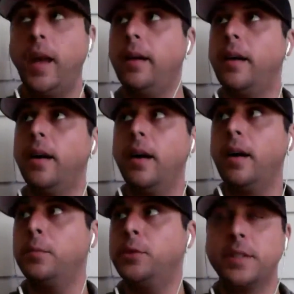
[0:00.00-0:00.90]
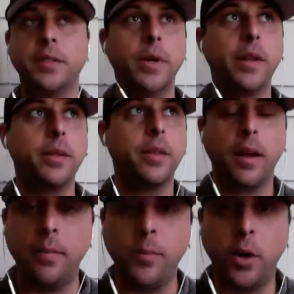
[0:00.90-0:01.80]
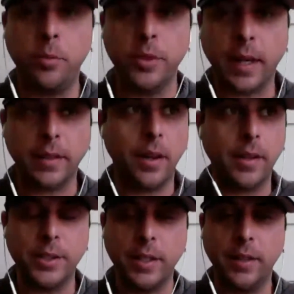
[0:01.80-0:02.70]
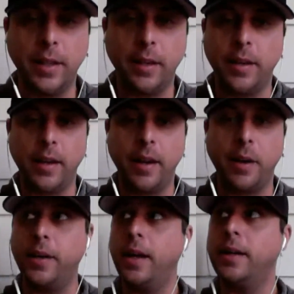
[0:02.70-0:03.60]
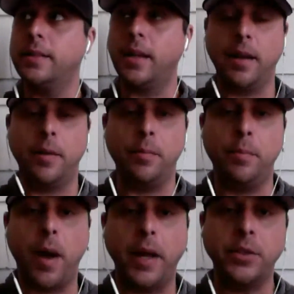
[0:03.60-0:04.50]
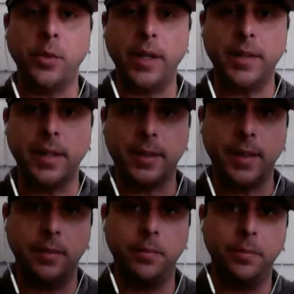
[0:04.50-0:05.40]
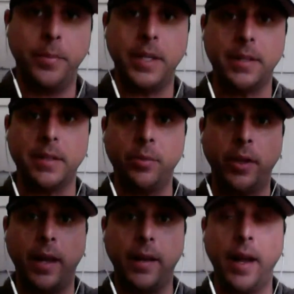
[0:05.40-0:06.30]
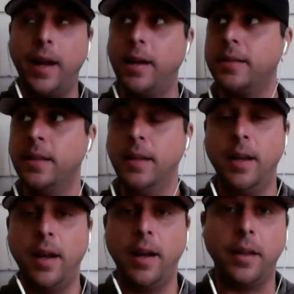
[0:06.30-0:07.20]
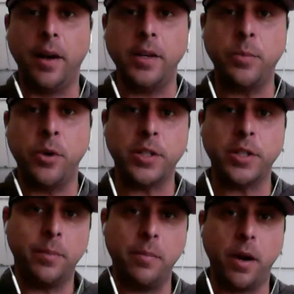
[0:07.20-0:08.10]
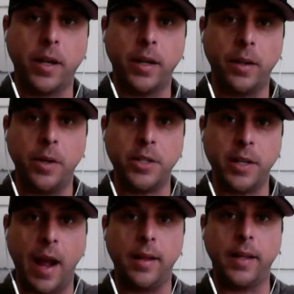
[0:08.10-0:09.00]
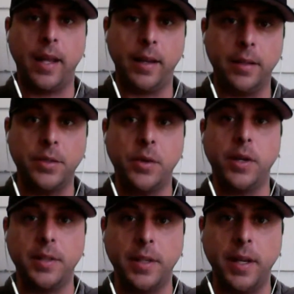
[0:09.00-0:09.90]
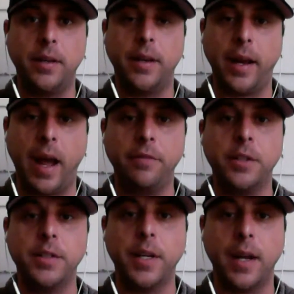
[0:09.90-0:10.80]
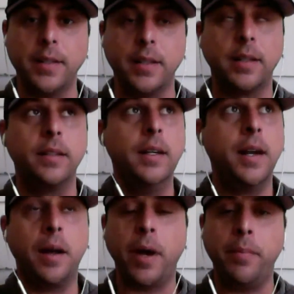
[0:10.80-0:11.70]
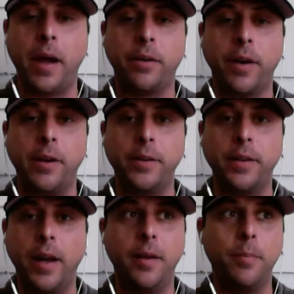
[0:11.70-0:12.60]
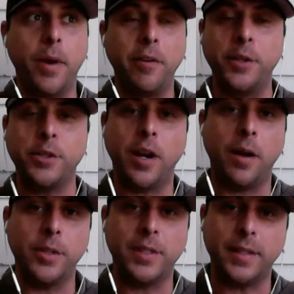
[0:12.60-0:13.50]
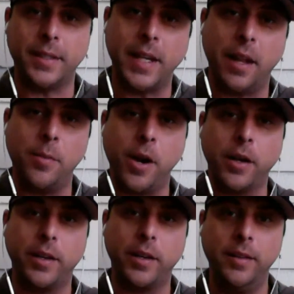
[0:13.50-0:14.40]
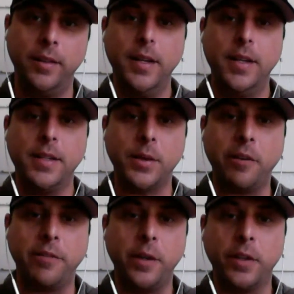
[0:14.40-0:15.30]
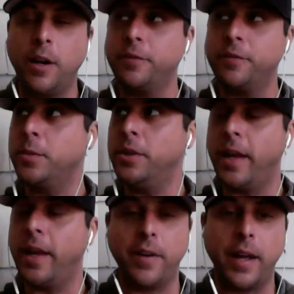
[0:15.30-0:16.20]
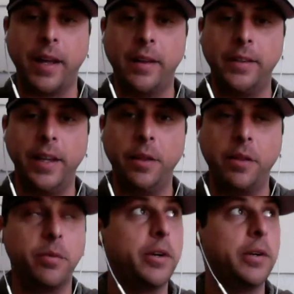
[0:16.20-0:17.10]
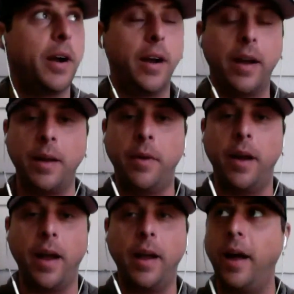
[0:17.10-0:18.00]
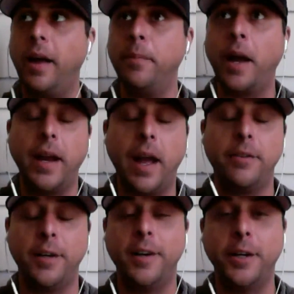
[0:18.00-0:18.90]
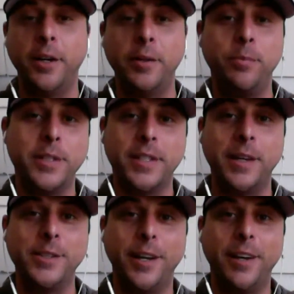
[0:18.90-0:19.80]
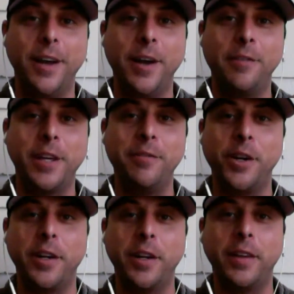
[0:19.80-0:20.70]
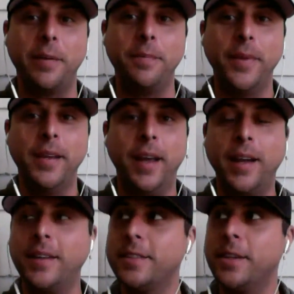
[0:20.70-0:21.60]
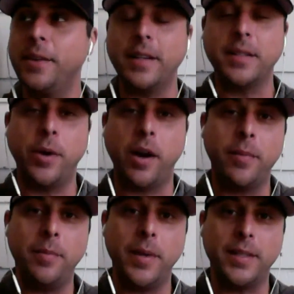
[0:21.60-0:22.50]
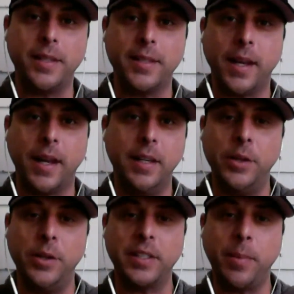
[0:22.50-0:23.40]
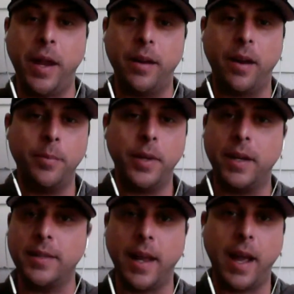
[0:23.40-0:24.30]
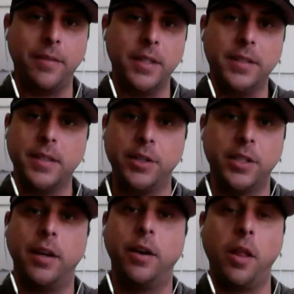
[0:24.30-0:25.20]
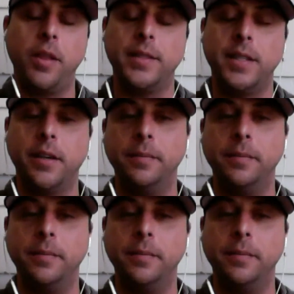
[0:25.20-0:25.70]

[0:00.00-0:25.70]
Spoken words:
Yeah, just with mobile technology and the internet nowadays, my 2016 business plan has a large portion of my marketing budget allocated towards internet advertising. My background, my first job was as a telemarketer, so I feel comfortable that if I get a lead through, I might have a good percentage of converting them. And so that's a part of my business that I need to expand on because I haven't touched it at all this year.